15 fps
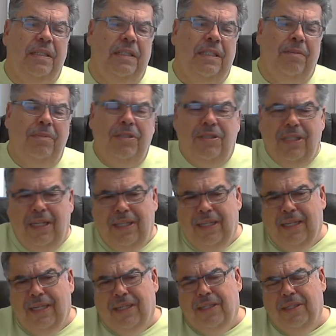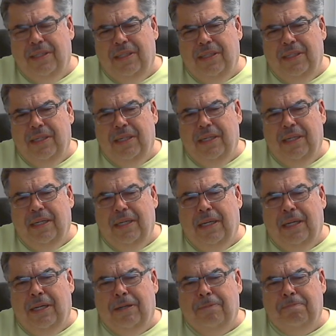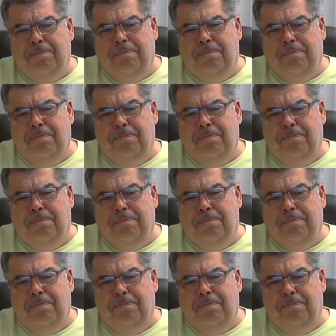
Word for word: Let me say that um,